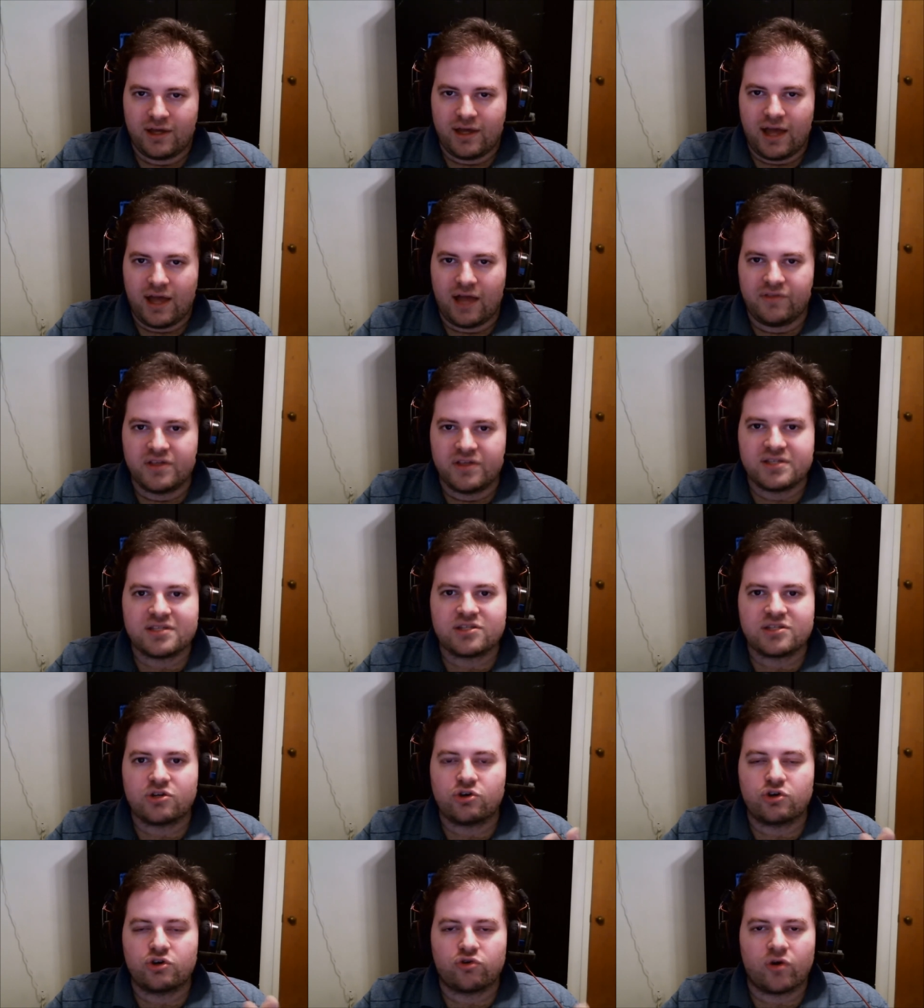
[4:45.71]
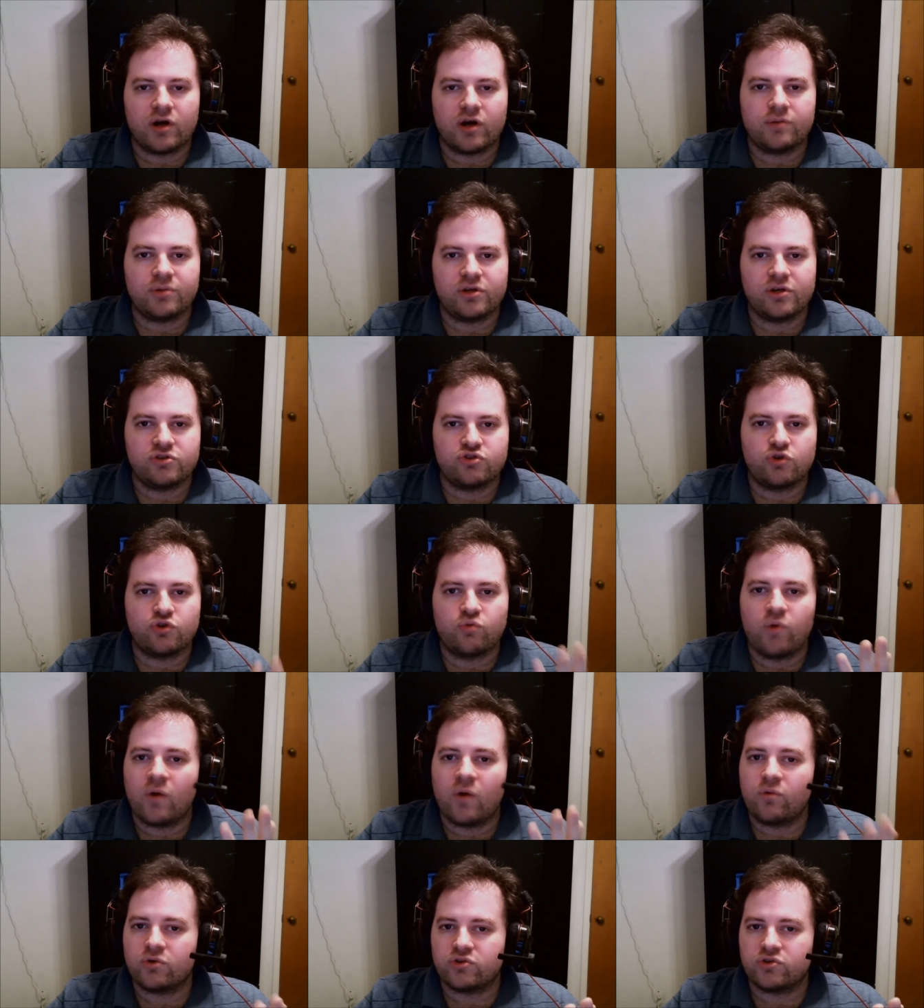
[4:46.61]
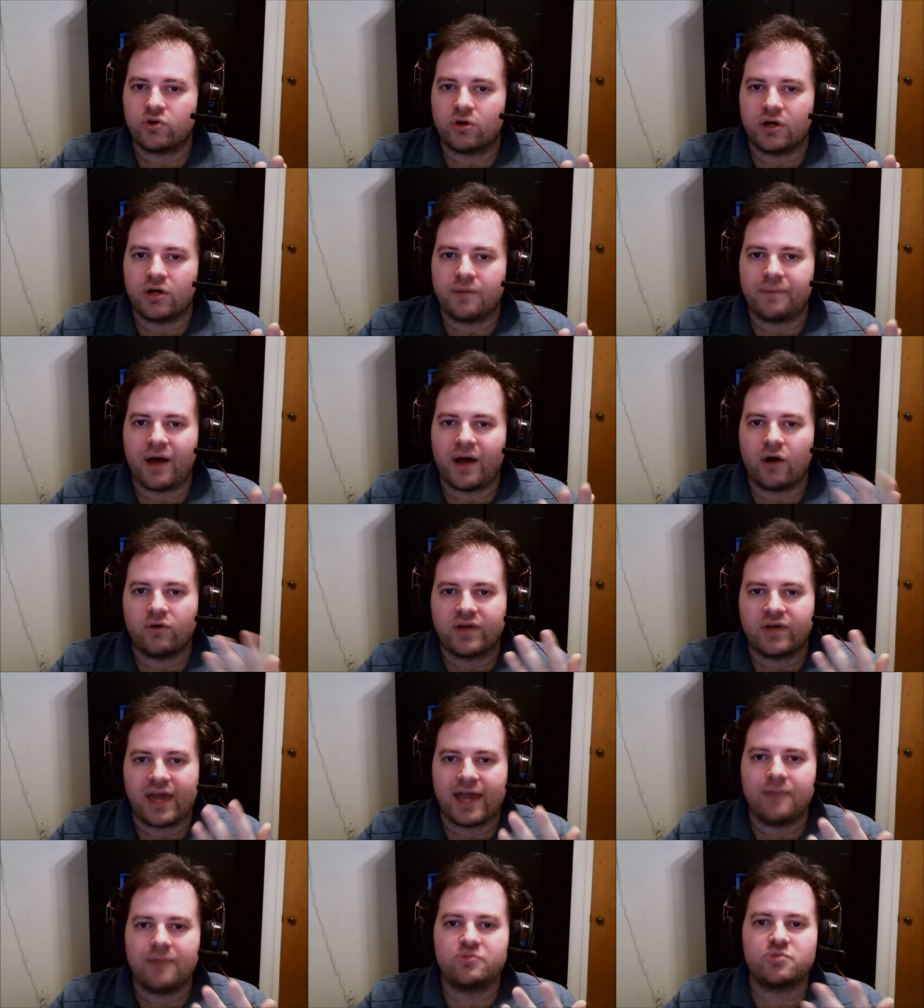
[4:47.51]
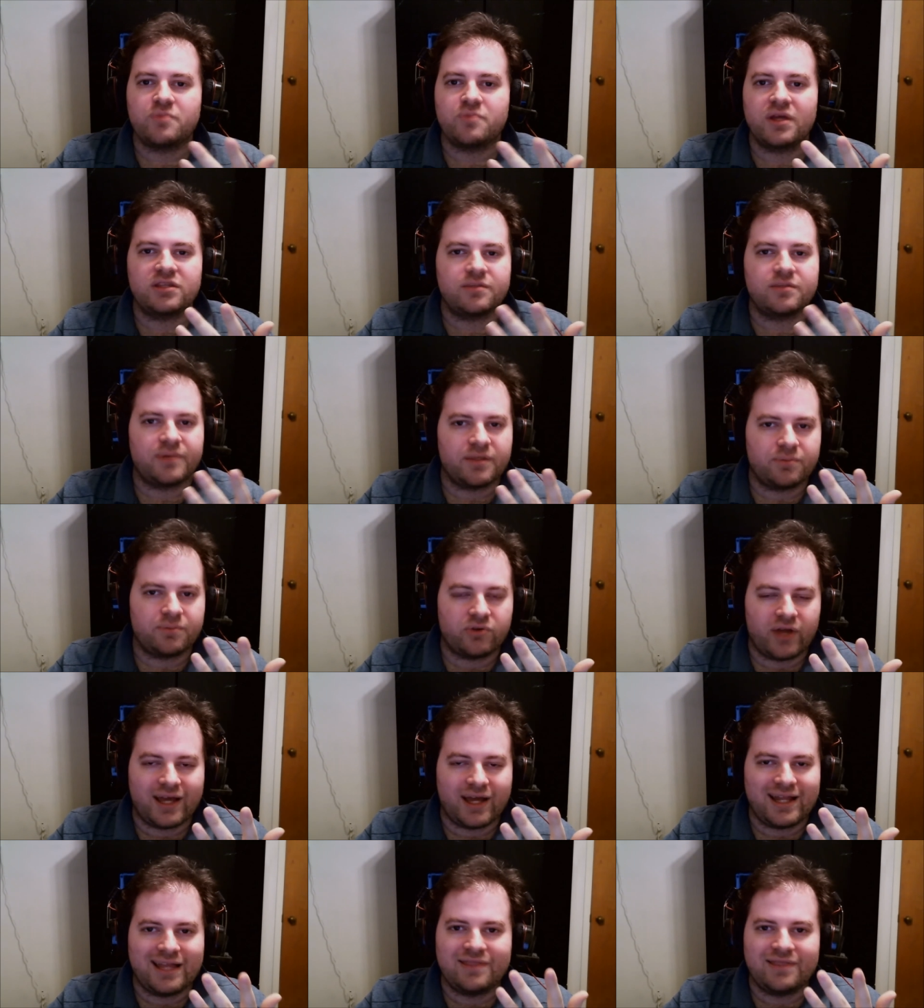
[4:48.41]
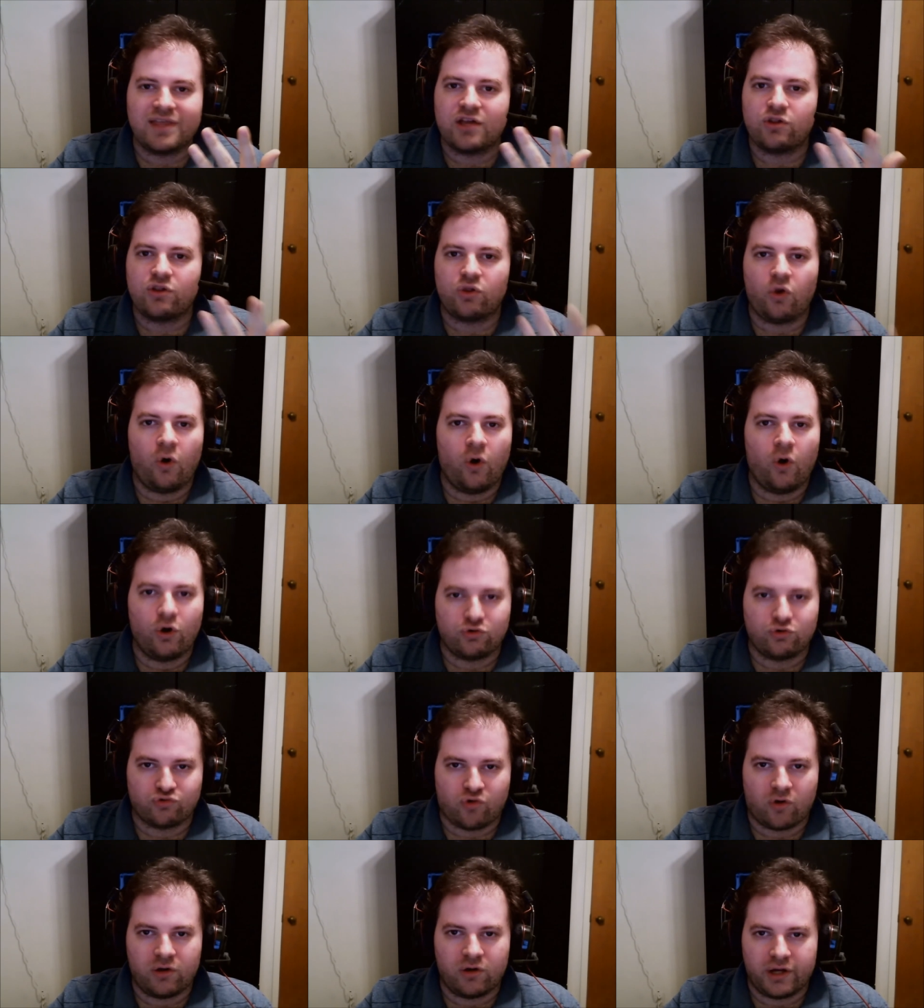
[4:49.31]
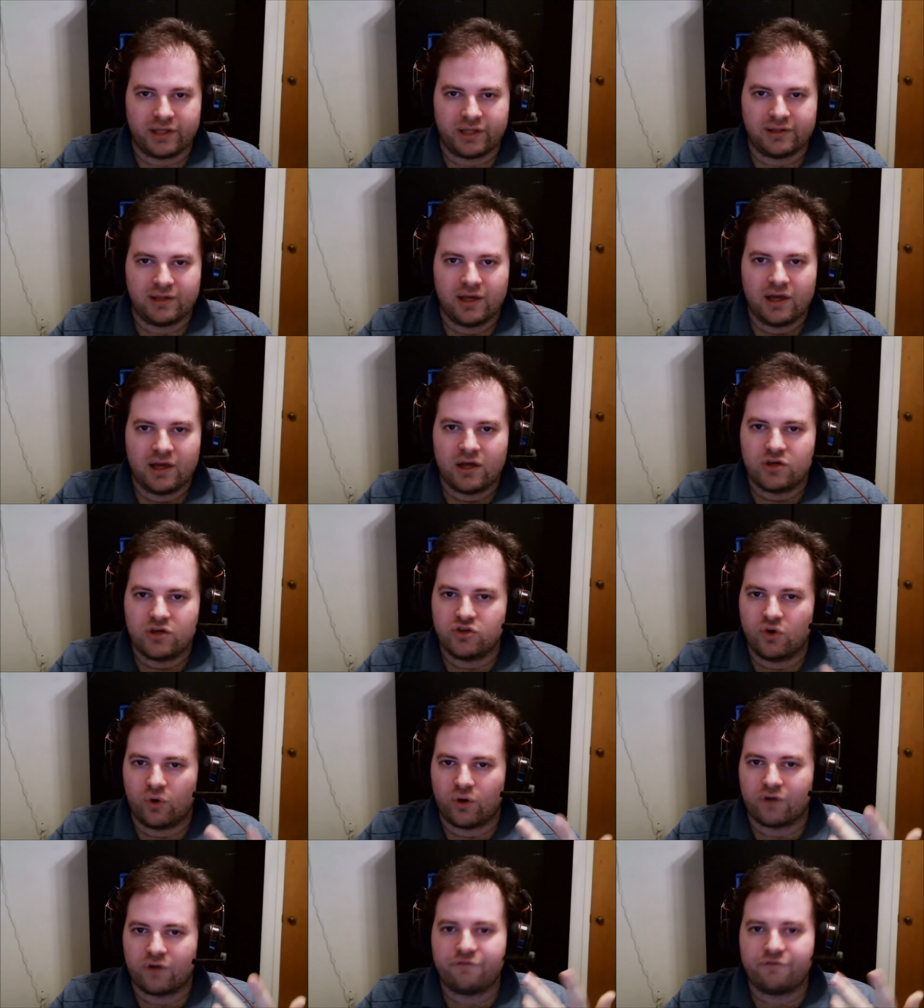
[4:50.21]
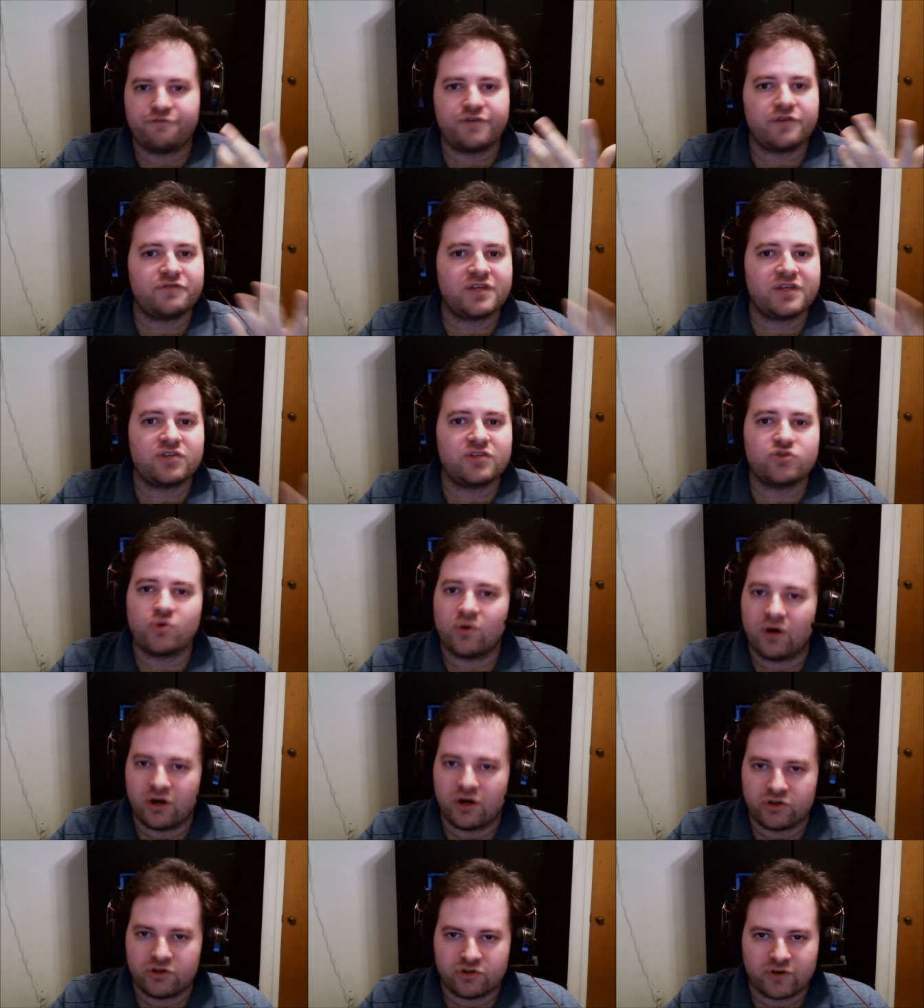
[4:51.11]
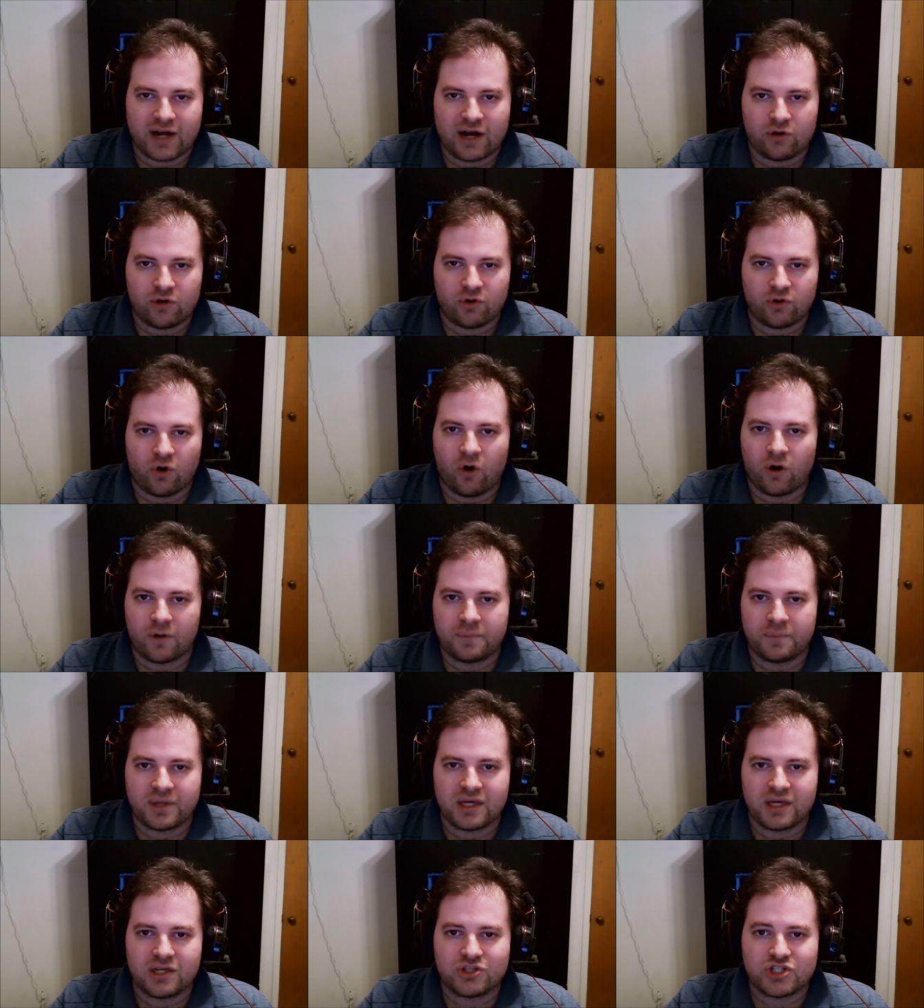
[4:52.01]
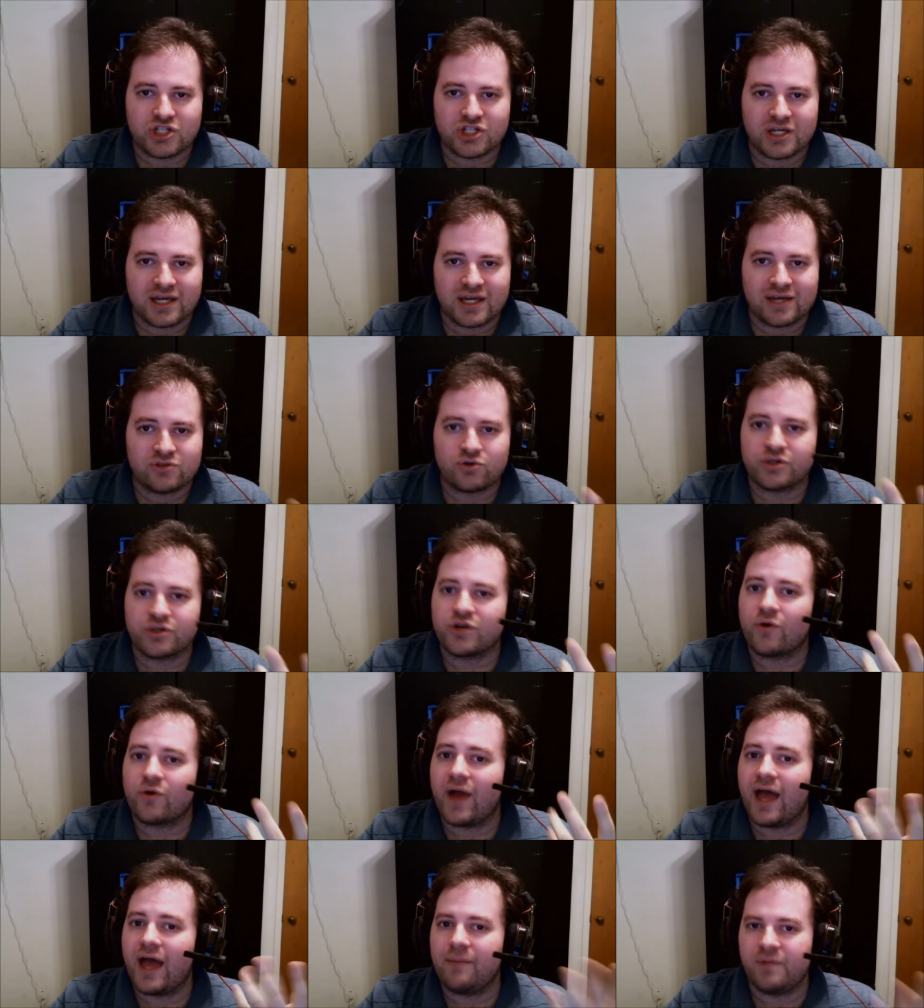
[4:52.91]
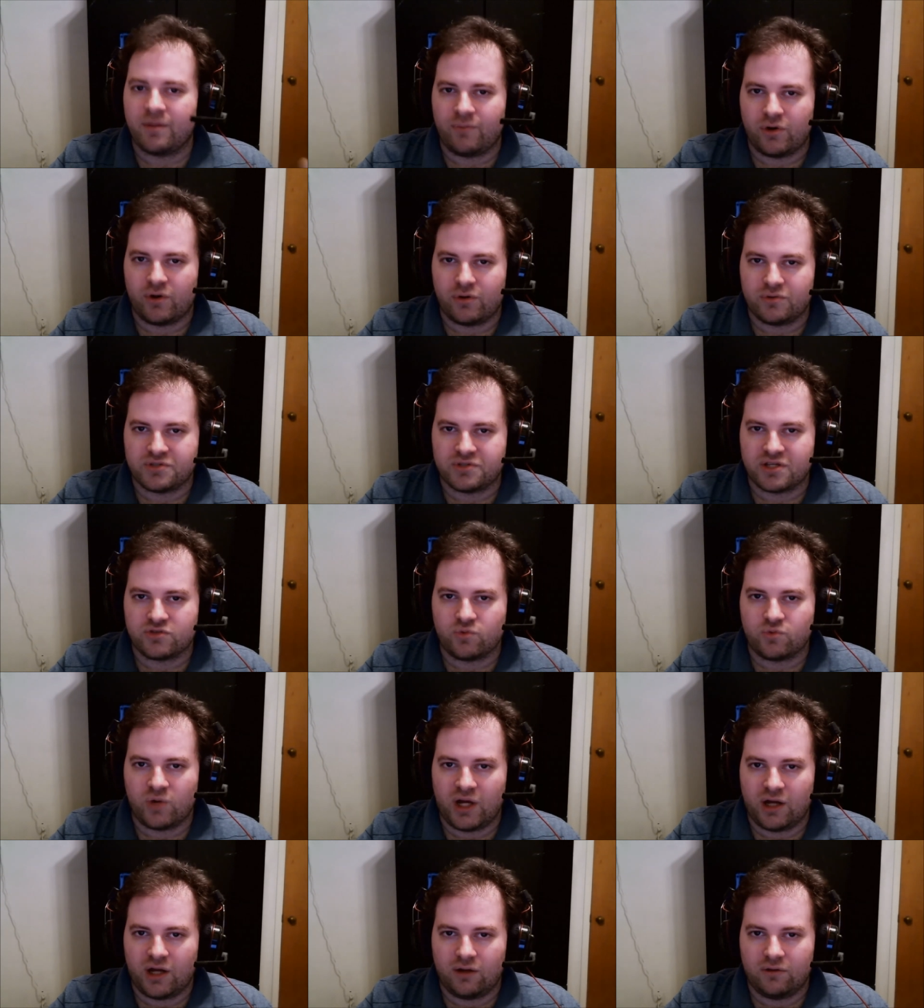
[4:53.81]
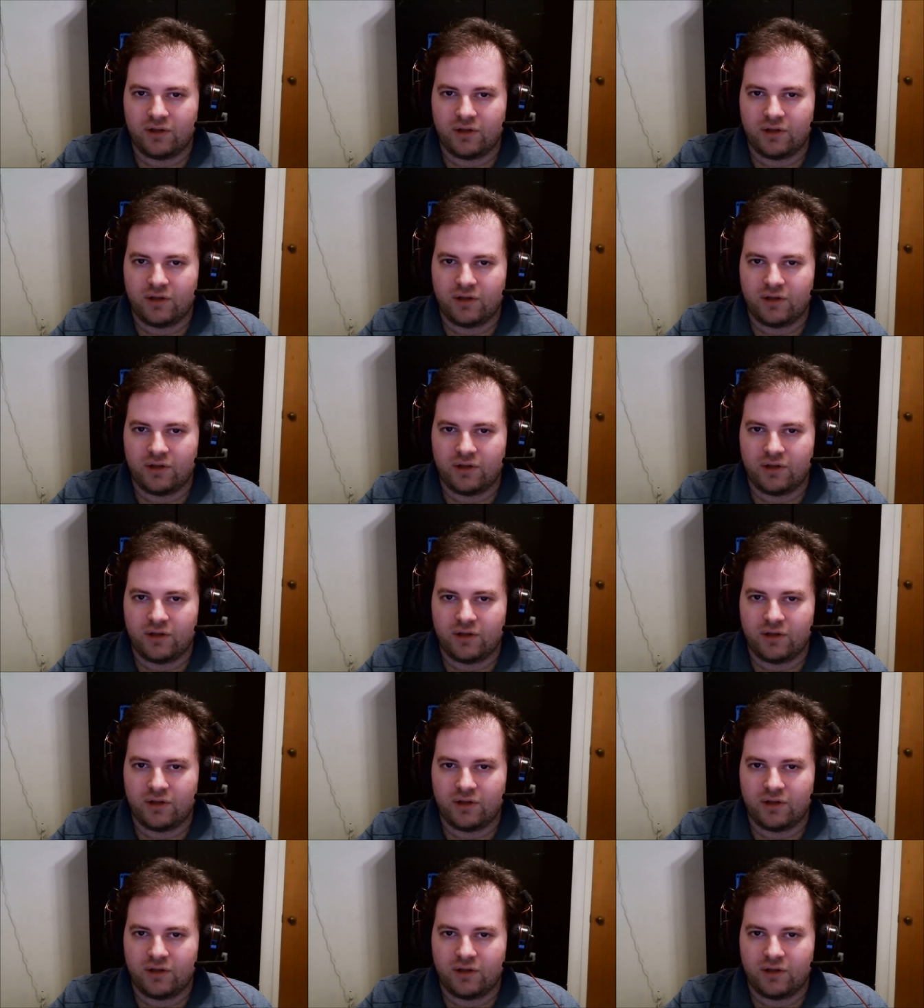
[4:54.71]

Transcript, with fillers: And this is incredibly true when we're talking about games meant to be played in the long run your 50 to 100 hour RPGs or your MMOs as well.